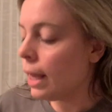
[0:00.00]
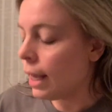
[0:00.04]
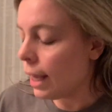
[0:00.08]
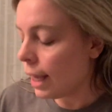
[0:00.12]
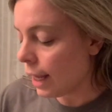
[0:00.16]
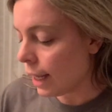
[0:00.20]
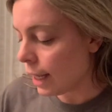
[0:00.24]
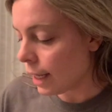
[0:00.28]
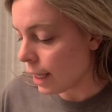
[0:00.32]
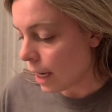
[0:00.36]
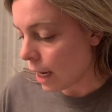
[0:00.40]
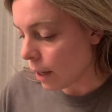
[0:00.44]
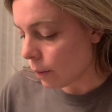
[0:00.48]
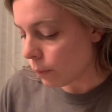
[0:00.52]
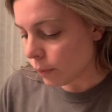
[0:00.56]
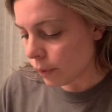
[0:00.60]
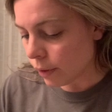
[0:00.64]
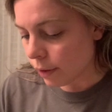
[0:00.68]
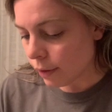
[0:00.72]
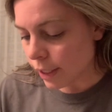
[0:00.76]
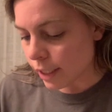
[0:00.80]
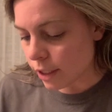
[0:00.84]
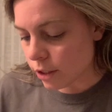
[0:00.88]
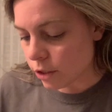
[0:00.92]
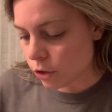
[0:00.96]
And I really
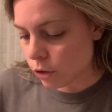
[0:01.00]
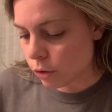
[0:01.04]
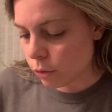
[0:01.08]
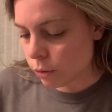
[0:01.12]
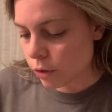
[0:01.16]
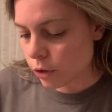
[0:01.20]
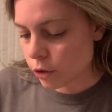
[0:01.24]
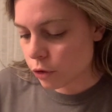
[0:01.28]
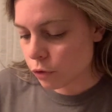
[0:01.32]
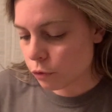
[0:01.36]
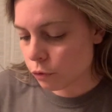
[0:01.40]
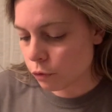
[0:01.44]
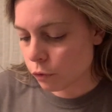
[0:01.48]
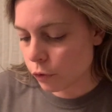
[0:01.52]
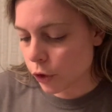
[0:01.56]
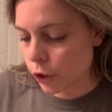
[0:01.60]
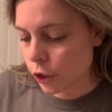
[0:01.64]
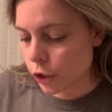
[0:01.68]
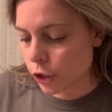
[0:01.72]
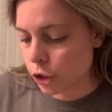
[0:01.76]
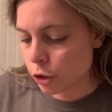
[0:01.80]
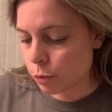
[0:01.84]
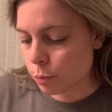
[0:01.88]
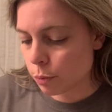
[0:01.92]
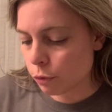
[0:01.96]
like to do this
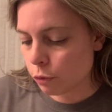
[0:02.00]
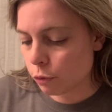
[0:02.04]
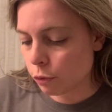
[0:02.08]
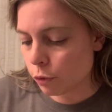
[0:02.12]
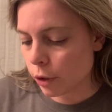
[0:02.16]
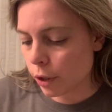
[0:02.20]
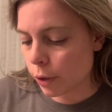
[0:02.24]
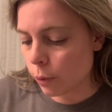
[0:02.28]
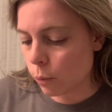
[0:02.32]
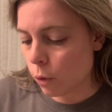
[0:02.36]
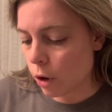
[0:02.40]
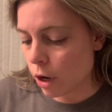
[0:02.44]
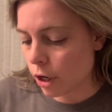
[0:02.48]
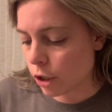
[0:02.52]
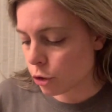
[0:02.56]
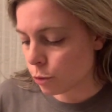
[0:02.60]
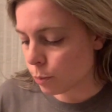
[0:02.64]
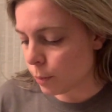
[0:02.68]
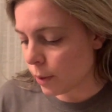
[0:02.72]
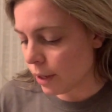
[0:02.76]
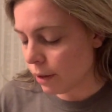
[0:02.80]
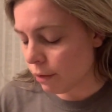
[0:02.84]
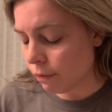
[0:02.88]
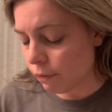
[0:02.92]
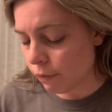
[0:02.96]
first before I wash
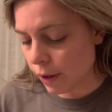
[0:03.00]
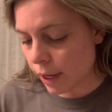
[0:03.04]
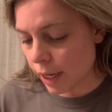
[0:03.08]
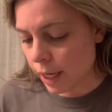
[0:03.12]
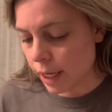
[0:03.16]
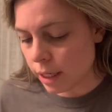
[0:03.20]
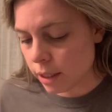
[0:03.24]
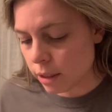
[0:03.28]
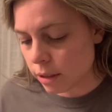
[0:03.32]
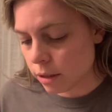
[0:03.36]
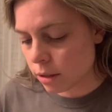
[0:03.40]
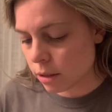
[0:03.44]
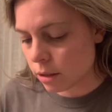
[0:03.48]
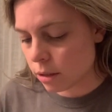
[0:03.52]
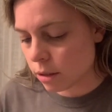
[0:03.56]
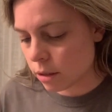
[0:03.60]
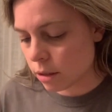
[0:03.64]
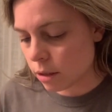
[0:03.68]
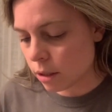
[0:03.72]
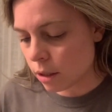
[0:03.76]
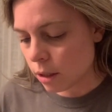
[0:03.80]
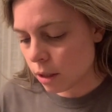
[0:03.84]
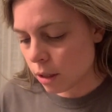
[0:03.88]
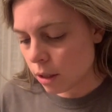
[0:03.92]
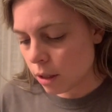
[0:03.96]
my
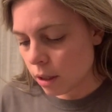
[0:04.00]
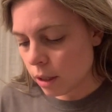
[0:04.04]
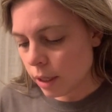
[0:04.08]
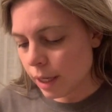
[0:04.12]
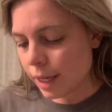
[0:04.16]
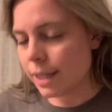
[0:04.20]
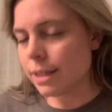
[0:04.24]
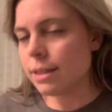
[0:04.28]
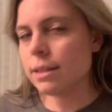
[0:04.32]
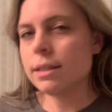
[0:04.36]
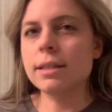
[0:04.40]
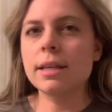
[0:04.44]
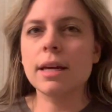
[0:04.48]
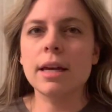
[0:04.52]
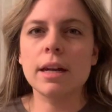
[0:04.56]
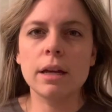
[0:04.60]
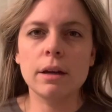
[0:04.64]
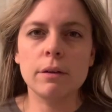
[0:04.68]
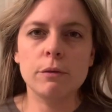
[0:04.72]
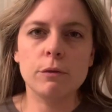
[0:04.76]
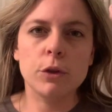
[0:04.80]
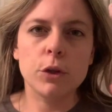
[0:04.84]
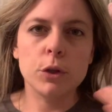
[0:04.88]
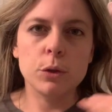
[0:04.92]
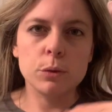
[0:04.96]
face instead
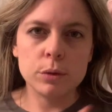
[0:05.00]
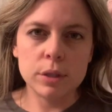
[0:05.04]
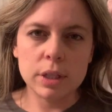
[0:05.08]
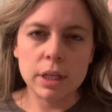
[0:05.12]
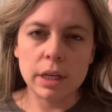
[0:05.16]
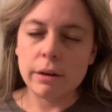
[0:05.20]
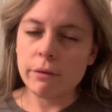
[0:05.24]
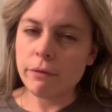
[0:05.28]
of using a